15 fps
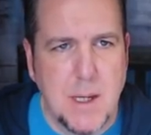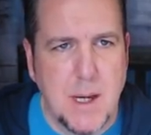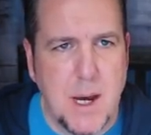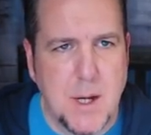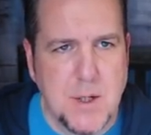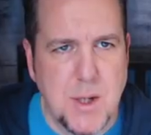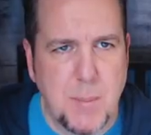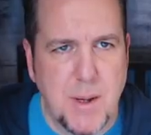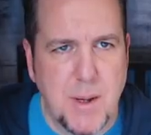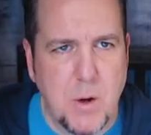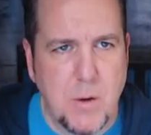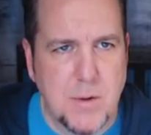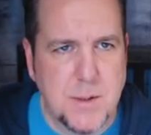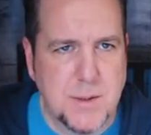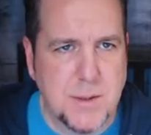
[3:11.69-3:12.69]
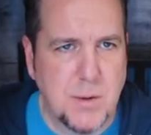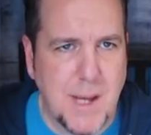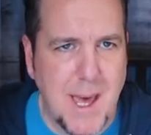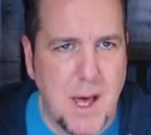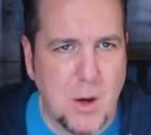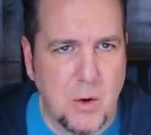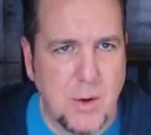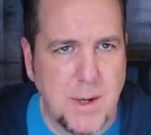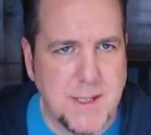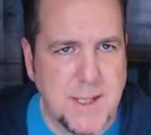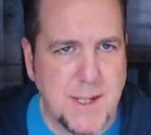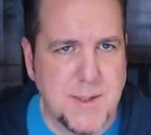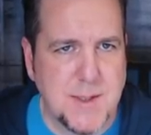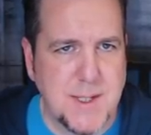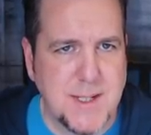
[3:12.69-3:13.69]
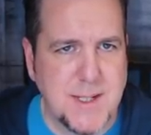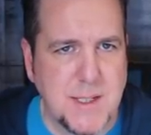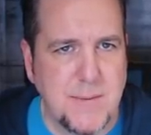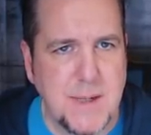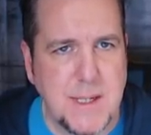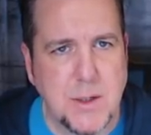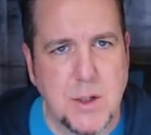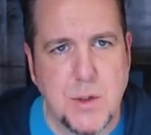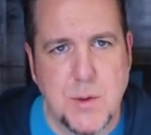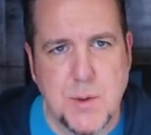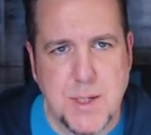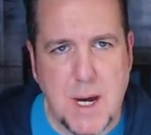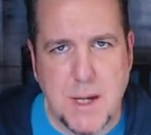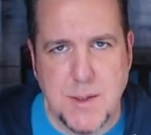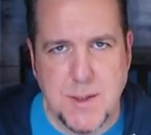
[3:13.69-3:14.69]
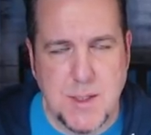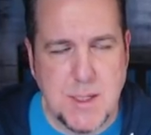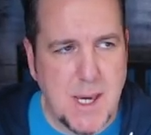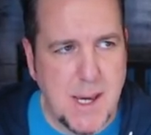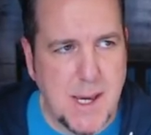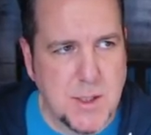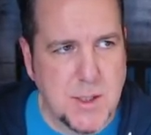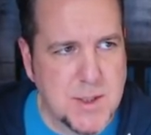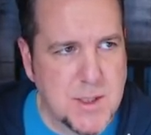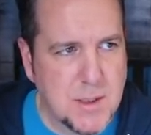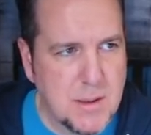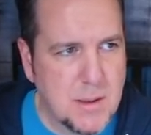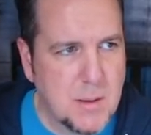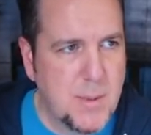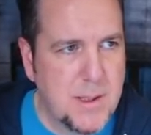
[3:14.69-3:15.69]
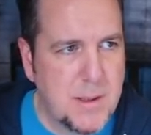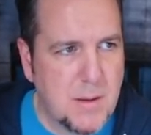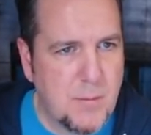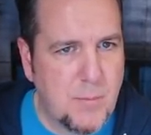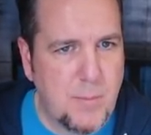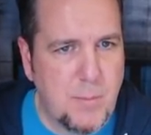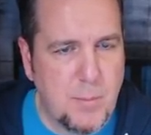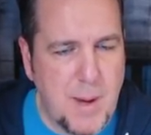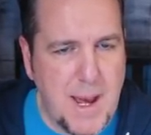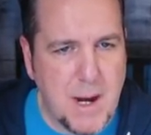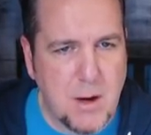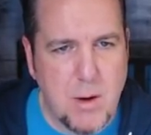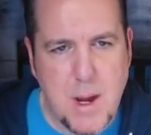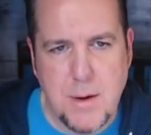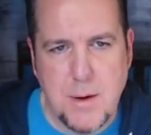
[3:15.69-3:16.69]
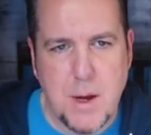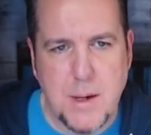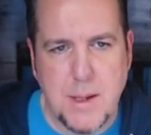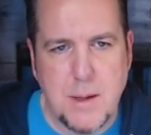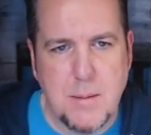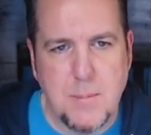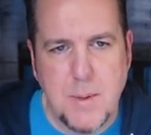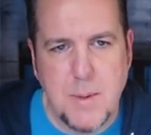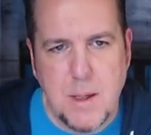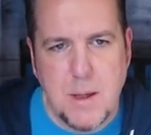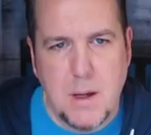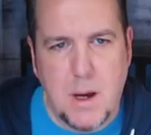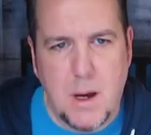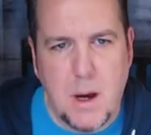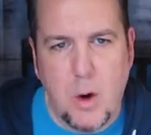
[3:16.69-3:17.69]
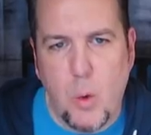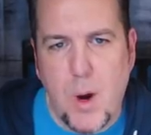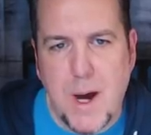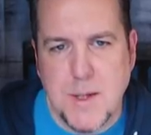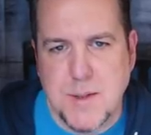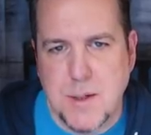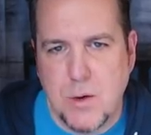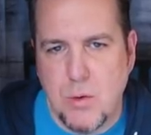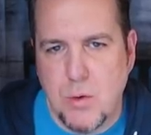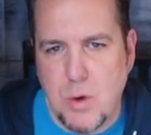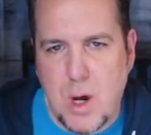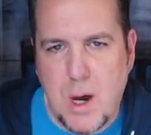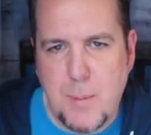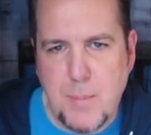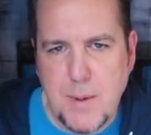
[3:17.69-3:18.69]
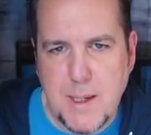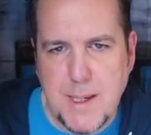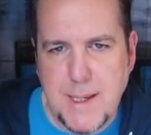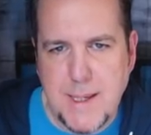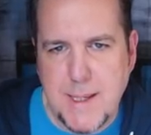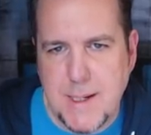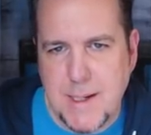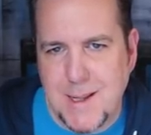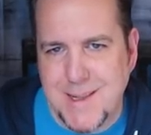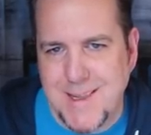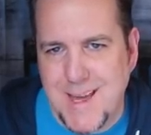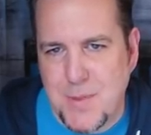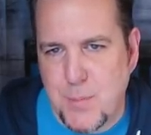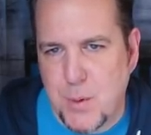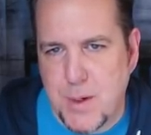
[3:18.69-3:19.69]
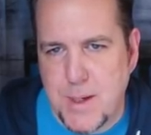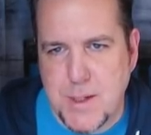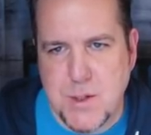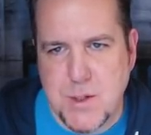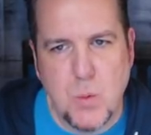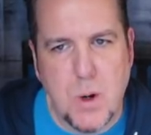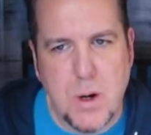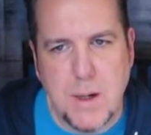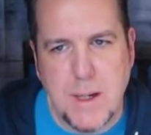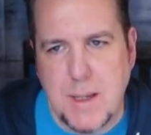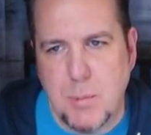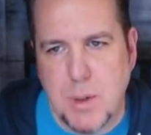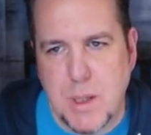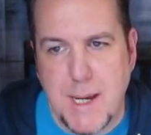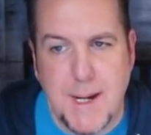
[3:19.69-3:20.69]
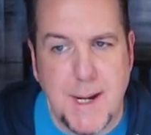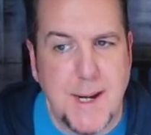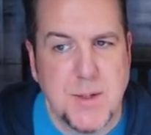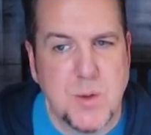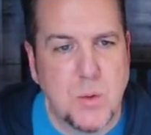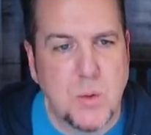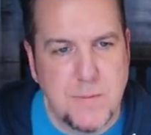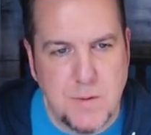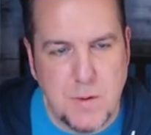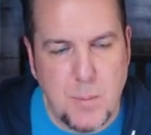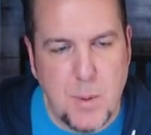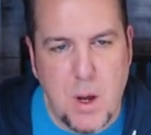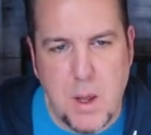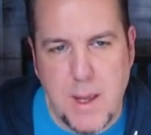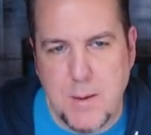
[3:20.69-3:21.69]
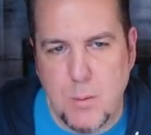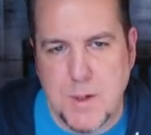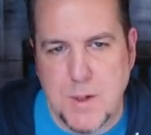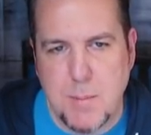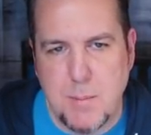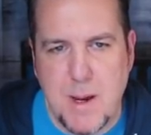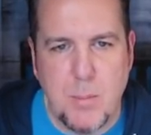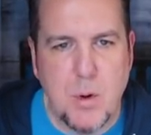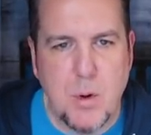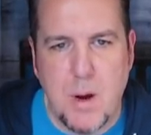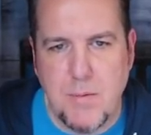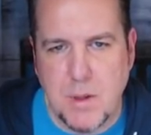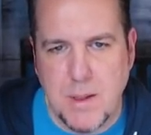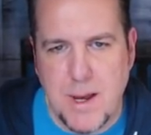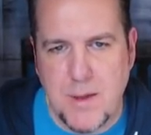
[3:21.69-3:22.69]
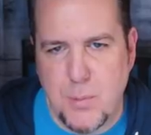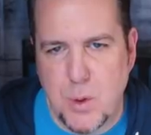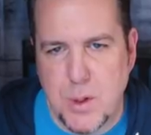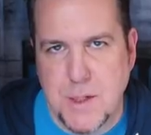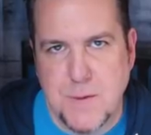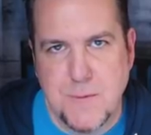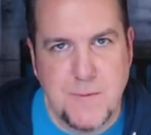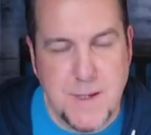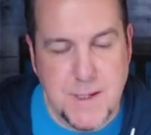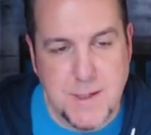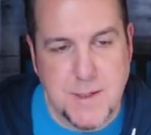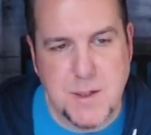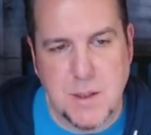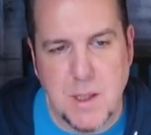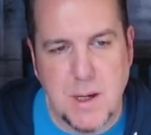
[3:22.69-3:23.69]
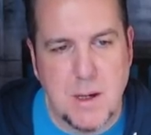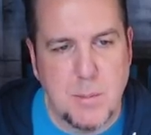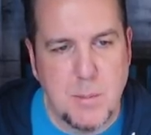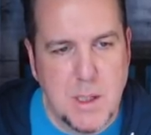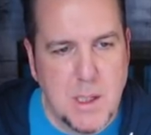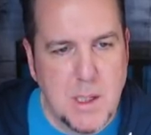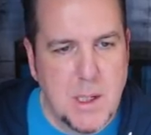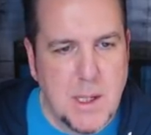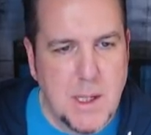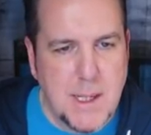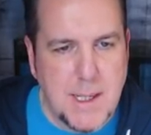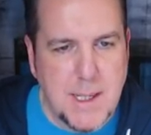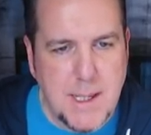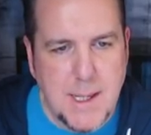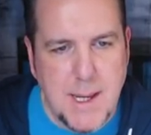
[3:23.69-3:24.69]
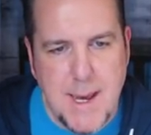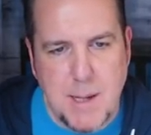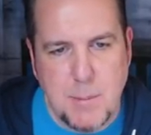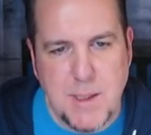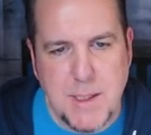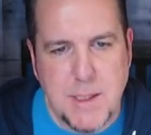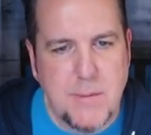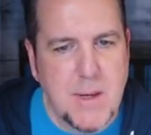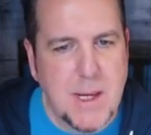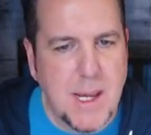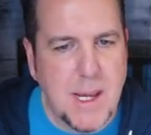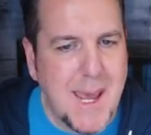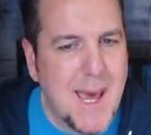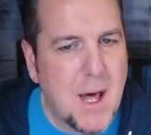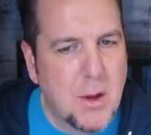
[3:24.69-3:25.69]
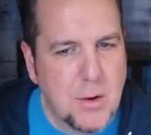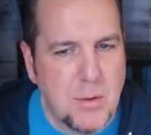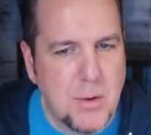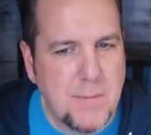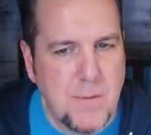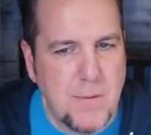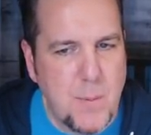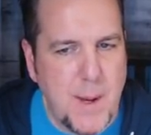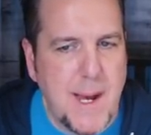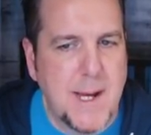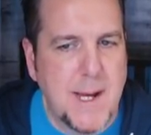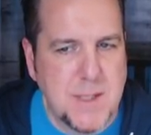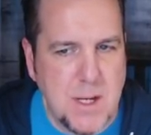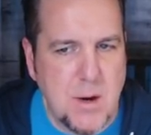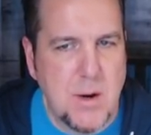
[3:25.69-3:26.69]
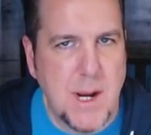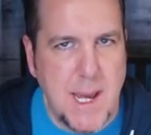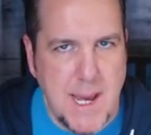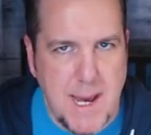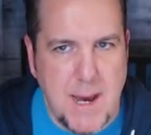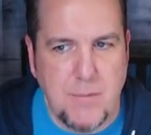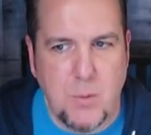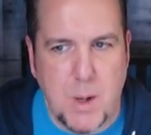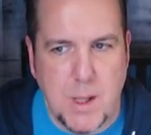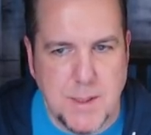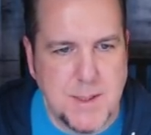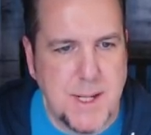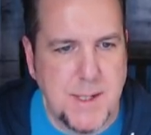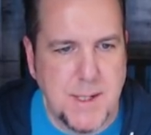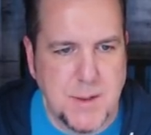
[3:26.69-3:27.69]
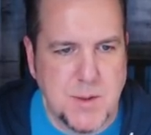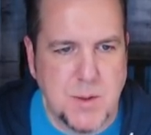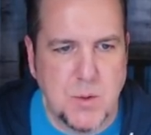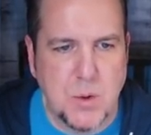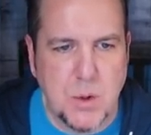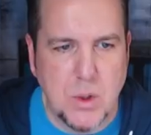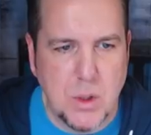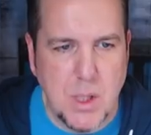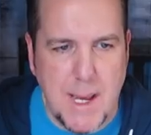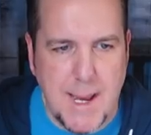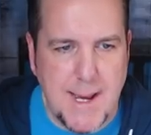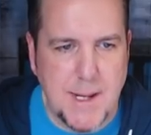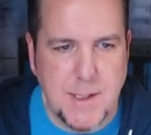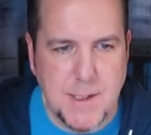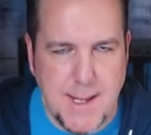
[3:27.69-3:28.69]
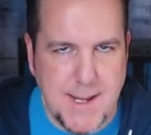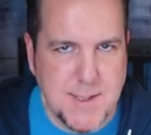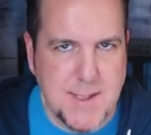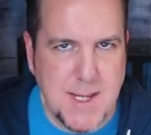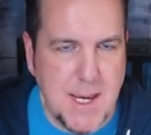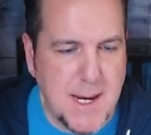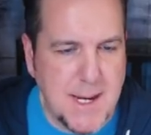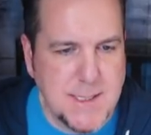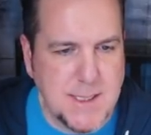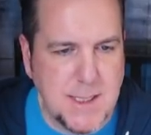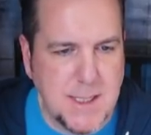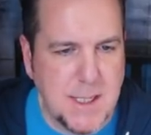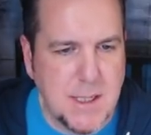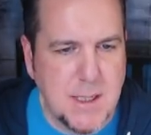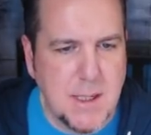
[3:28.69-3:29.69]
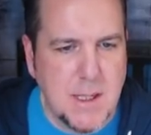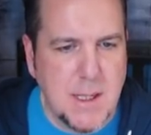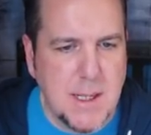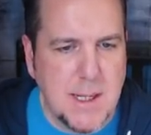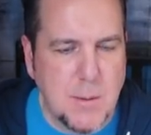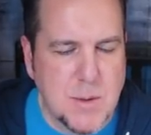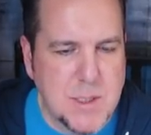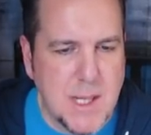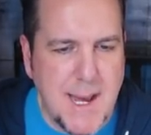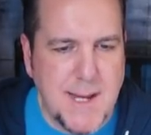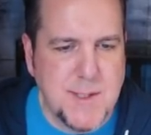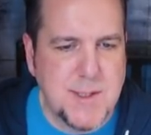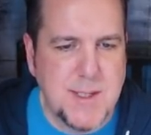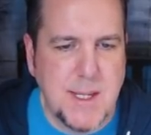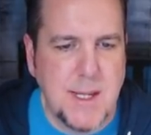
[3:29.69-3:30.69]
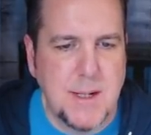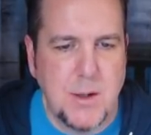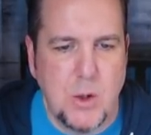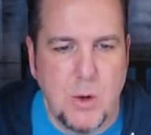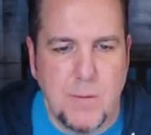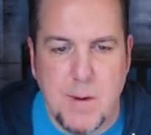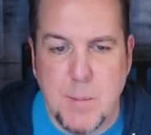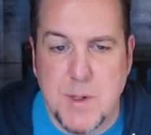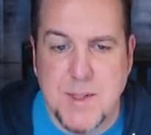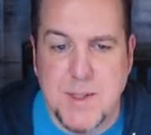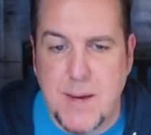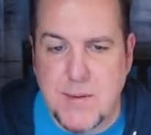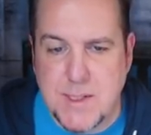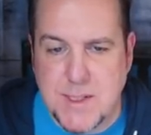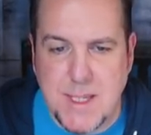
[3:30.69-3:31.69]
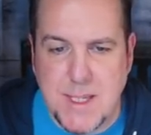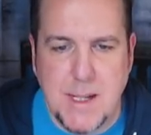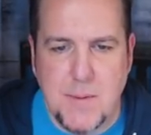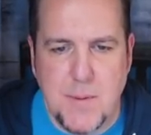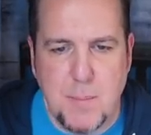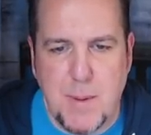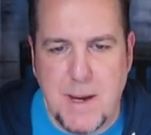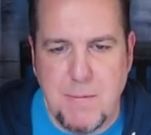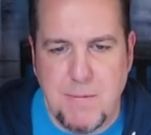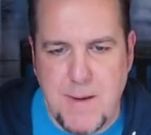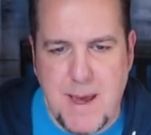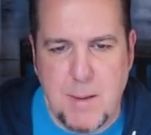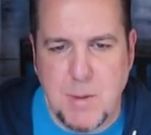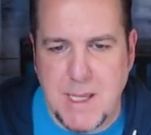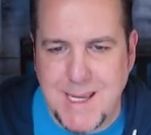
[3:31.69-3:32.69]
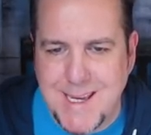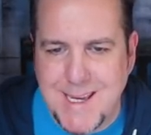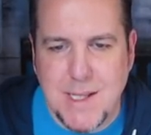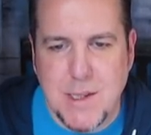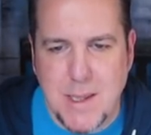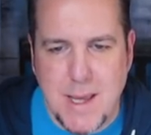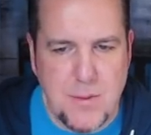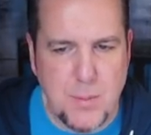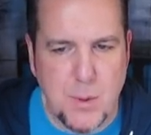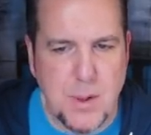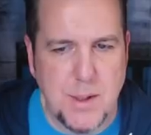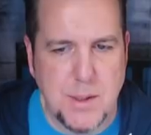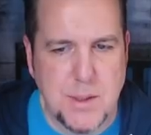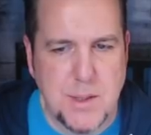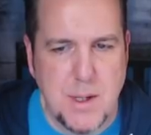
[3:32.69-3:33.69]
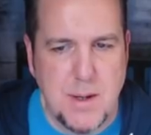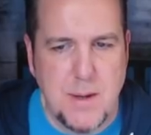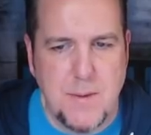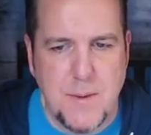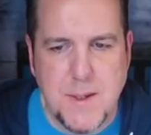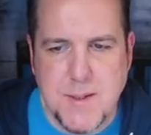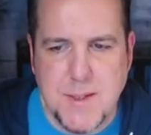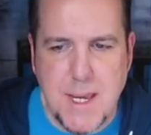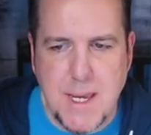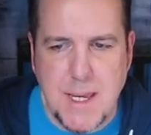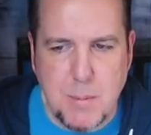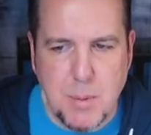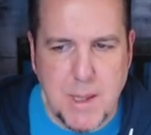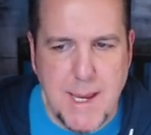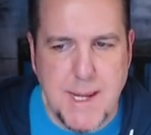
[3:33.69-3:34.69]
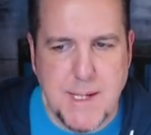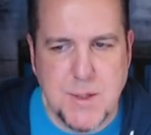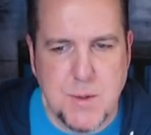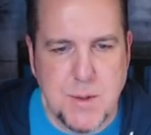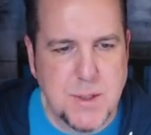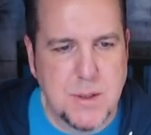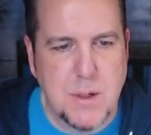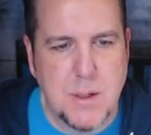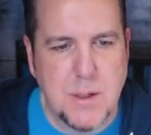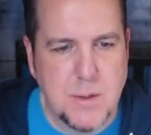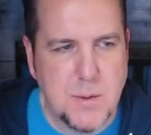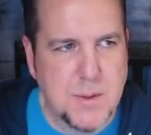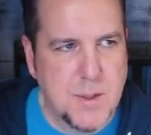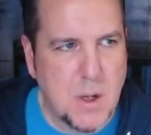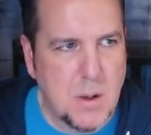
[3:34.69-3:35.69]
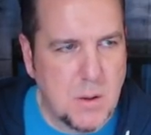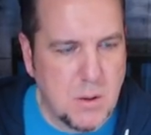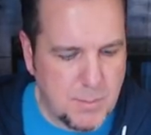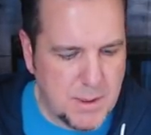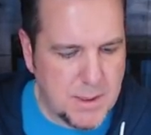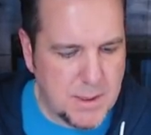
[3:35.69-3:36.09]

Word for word: Uh, jumping over to calgary dot c t v news dot c a, just a little bit of background on him. Uh, Iwaasa grew up in Lethbridge, where he played high school football and was a member of the Lethbridge Fitness Club. He had been living in Calgary for the past year and a half while attending school at S A I T. He was last seen November seventeenth by family in Lethbridge. They say he planned to return to his home in